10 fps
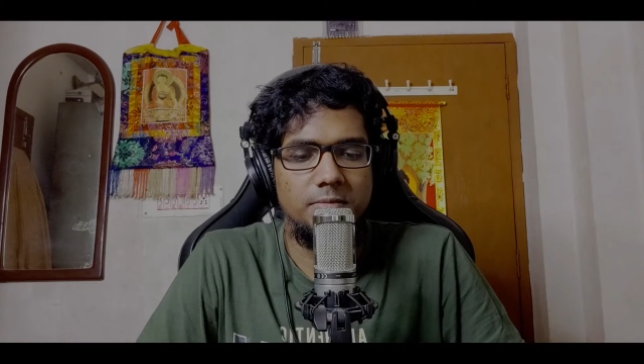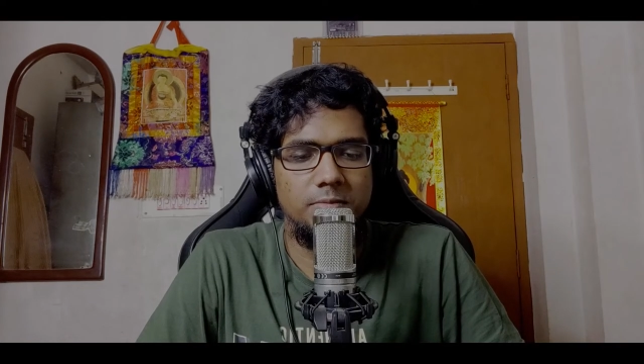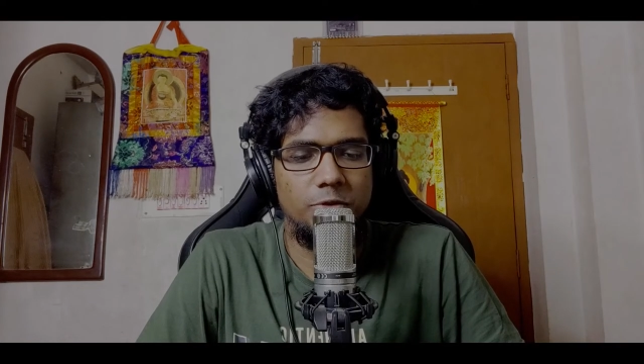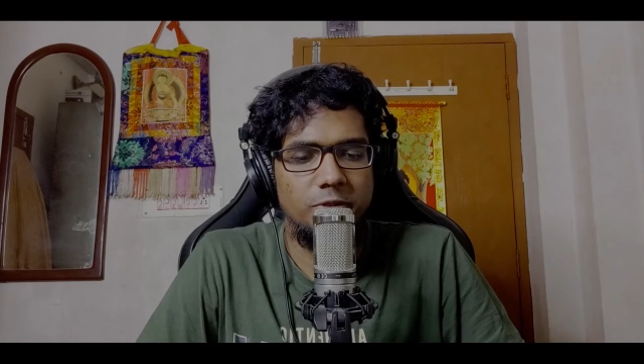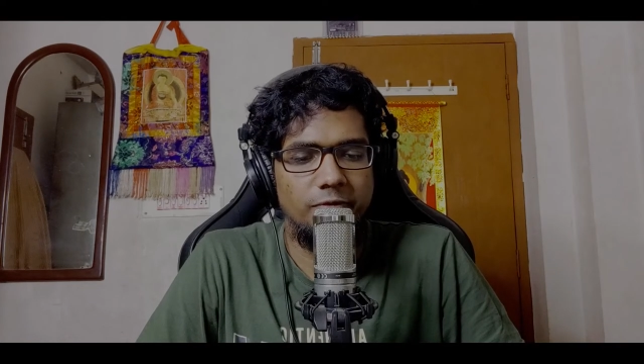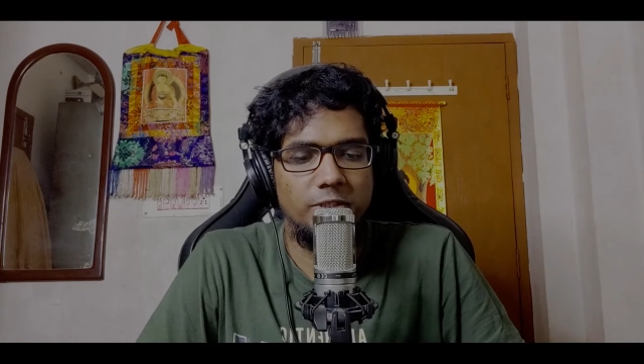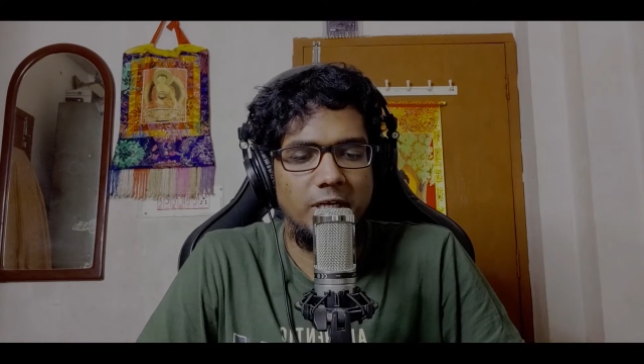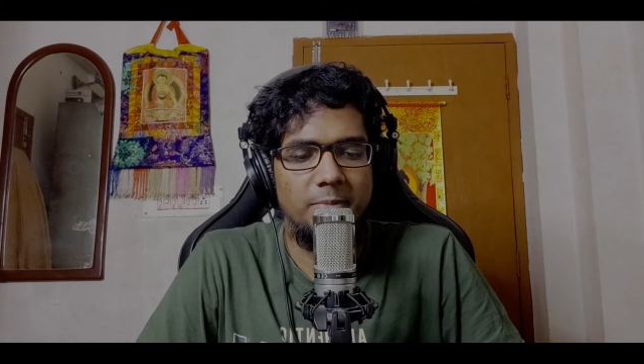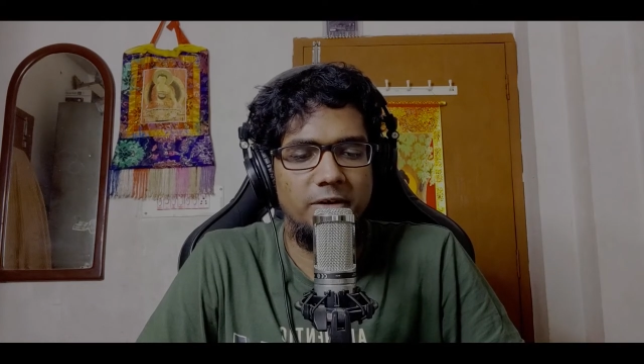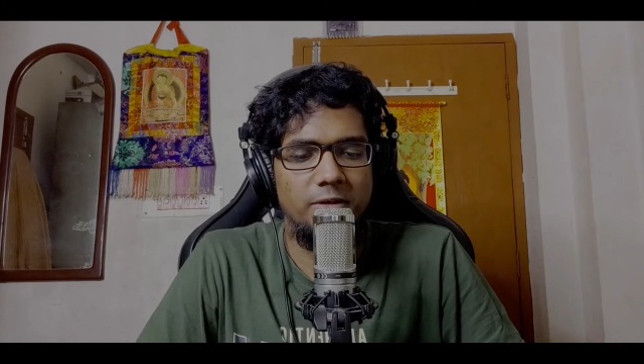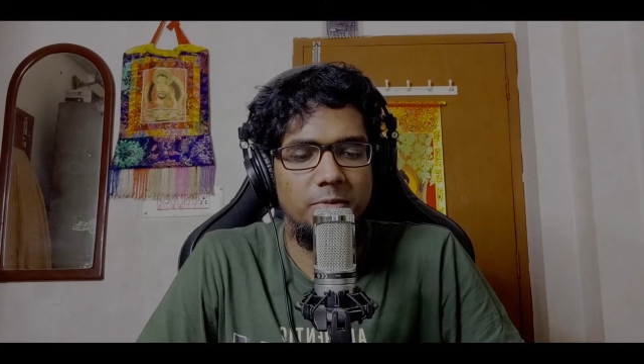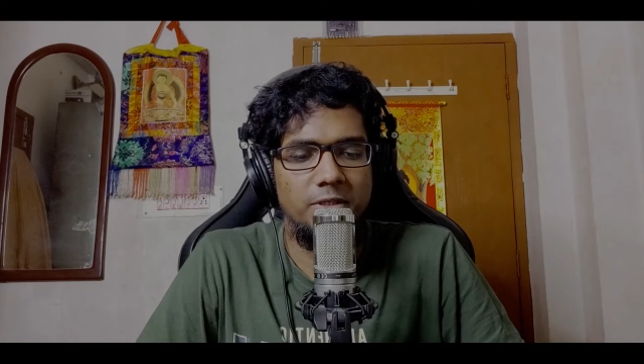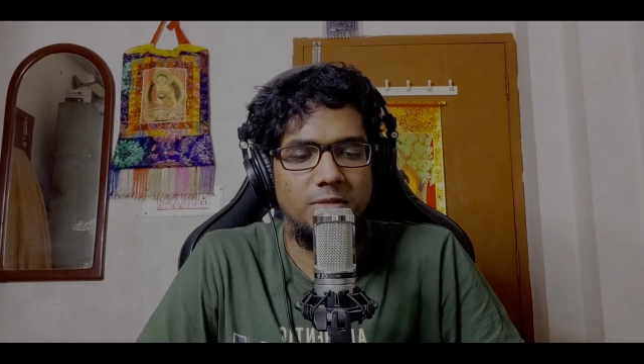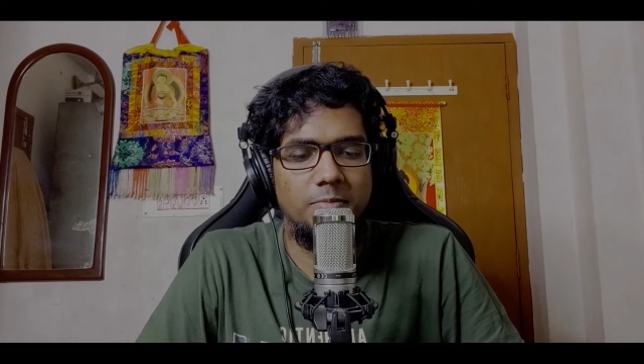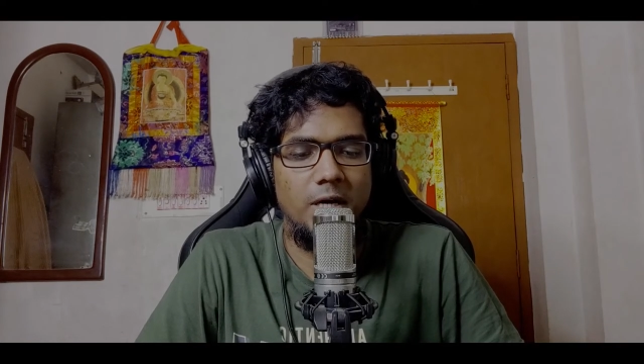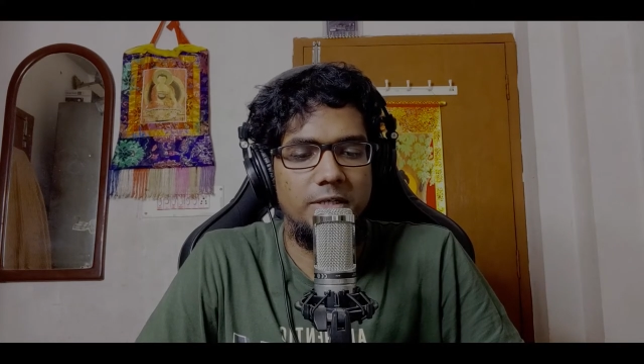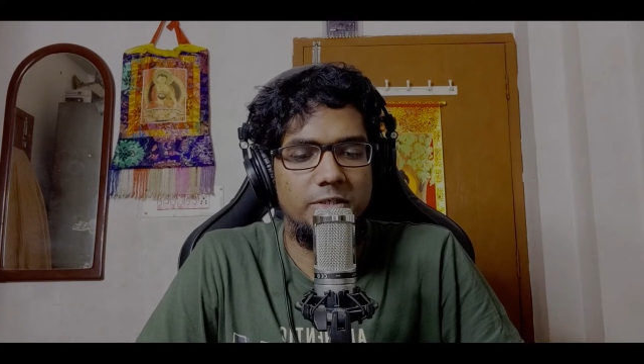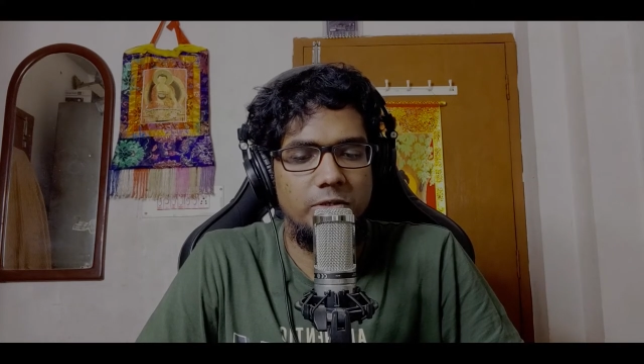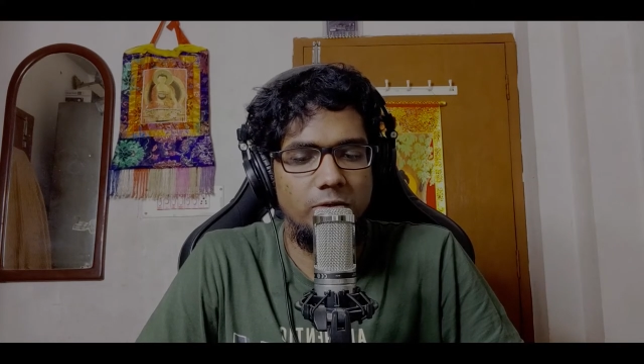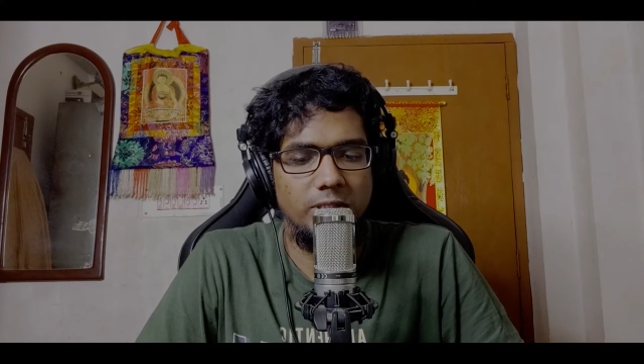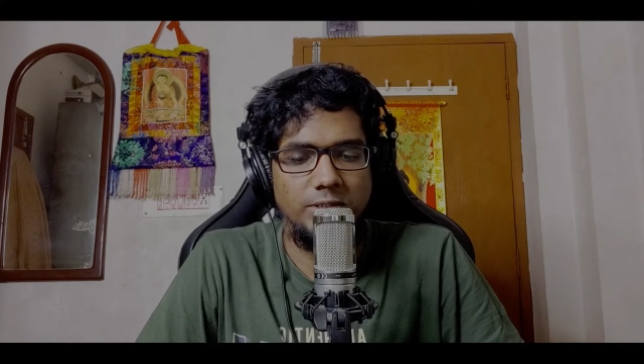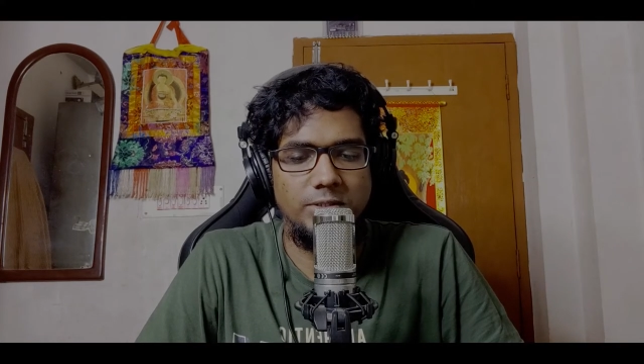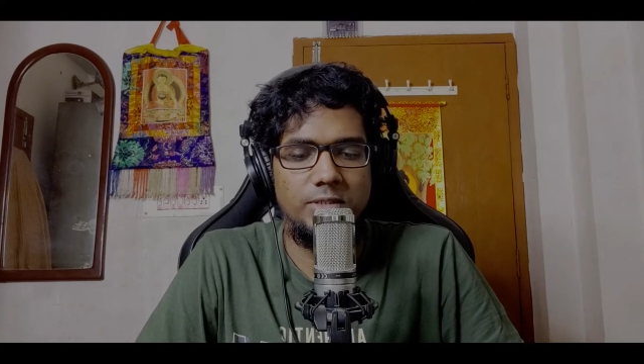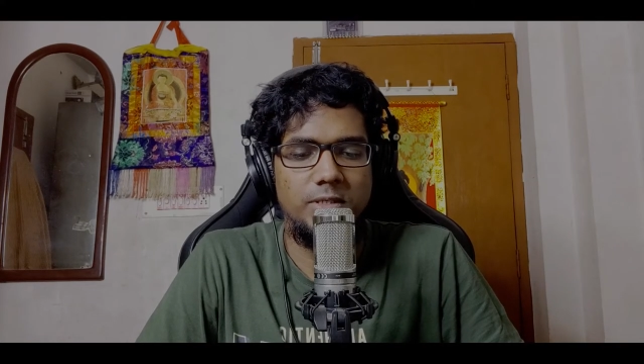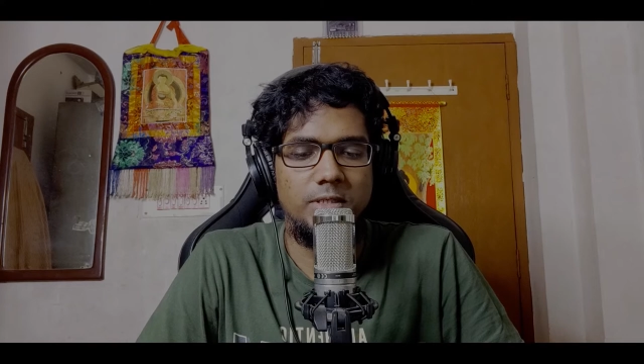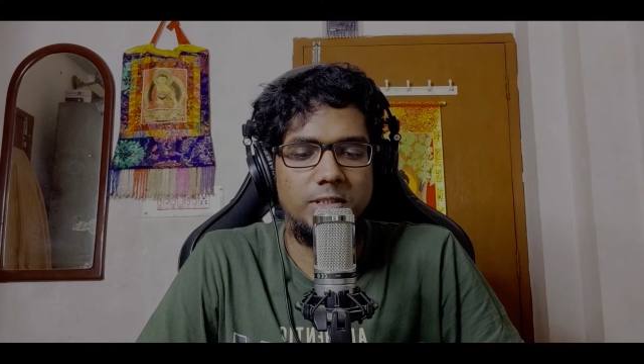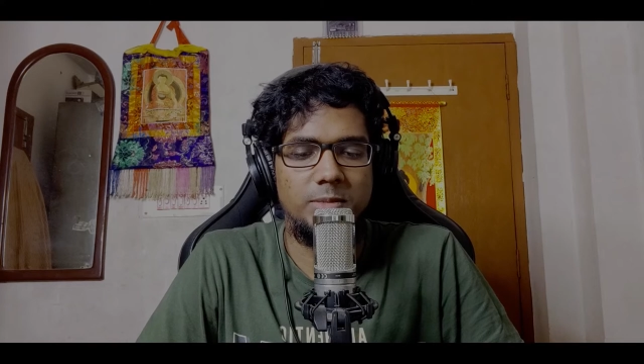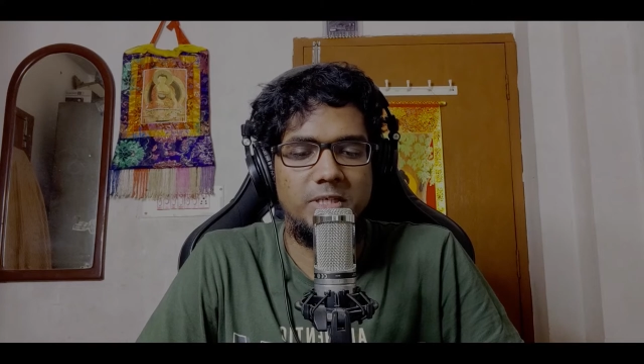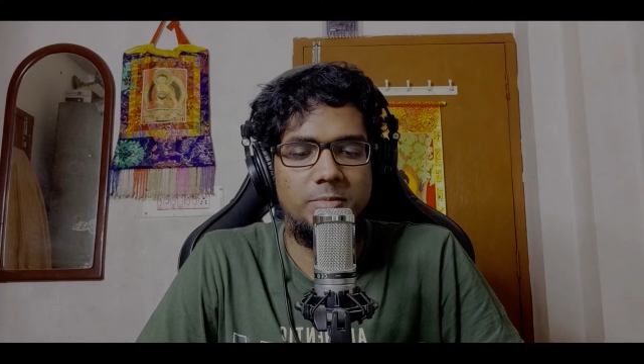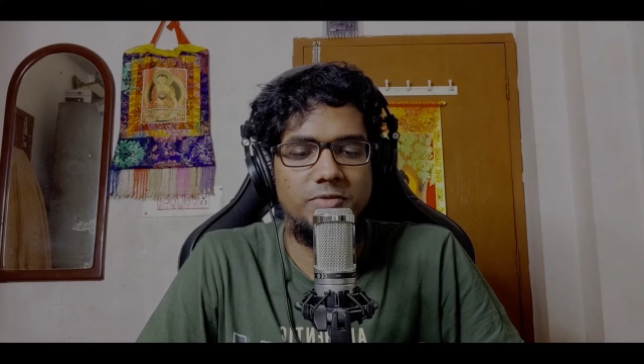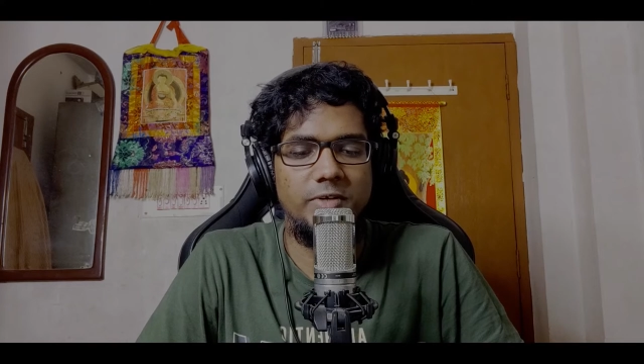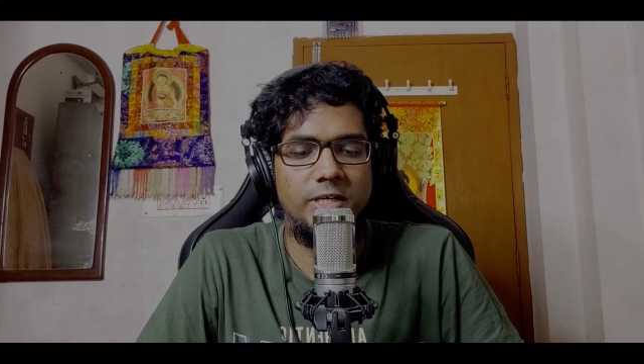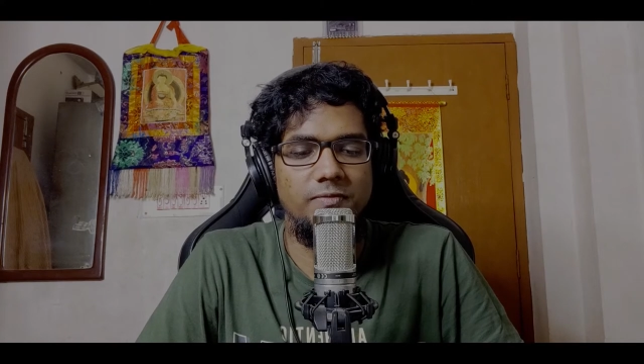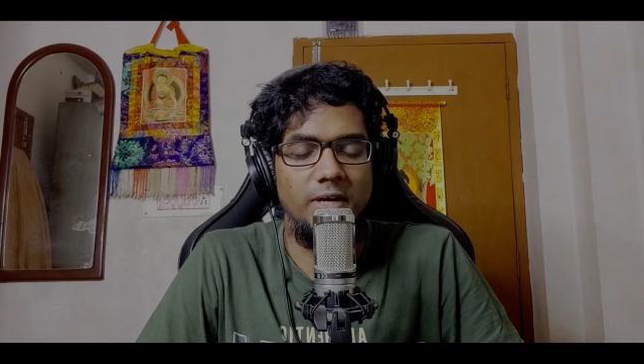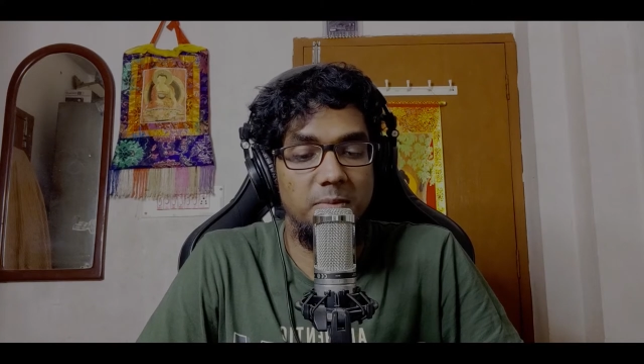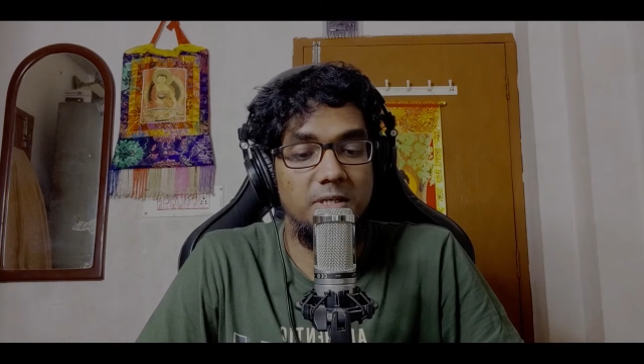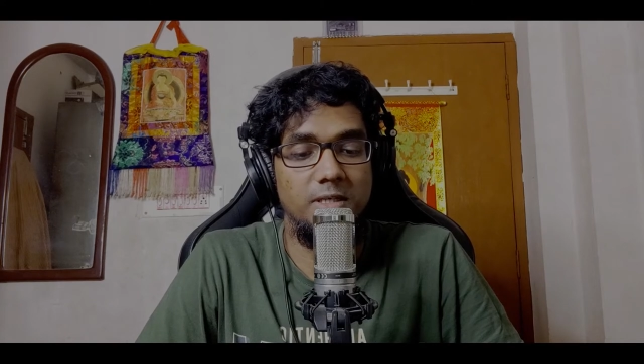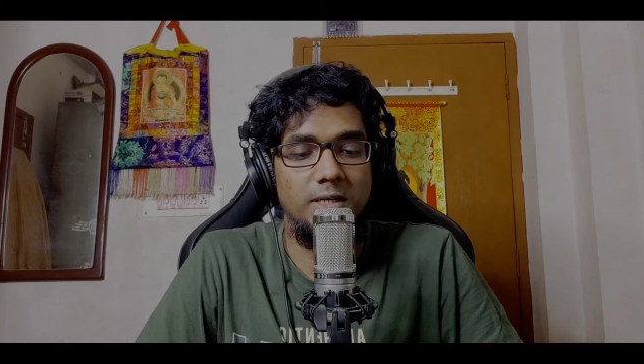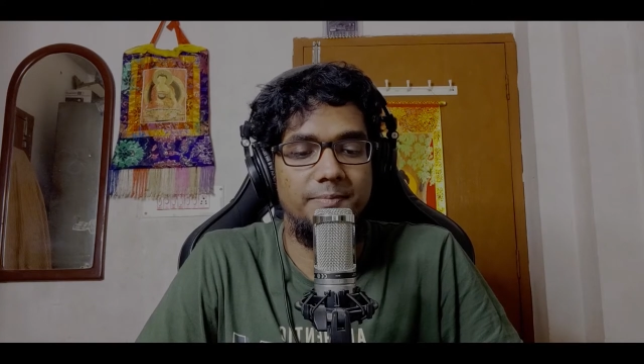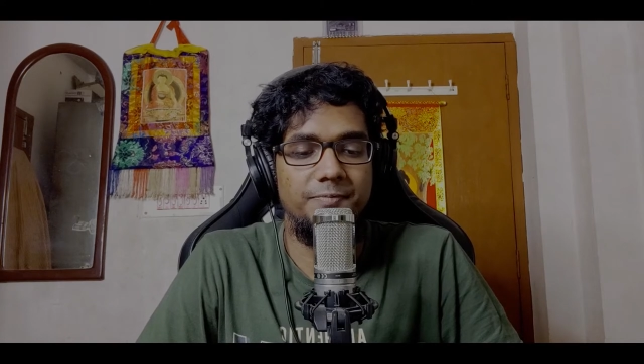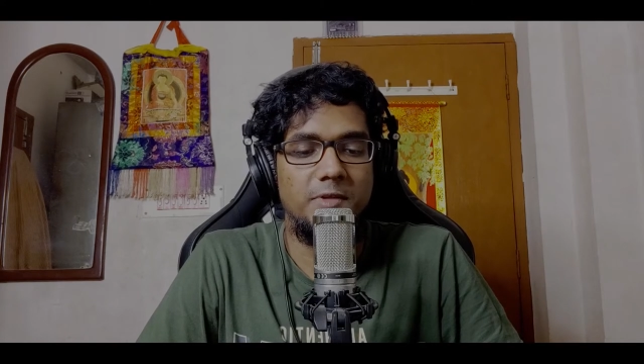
Most of the time, I repeated party slogans, sometimes very vehemently.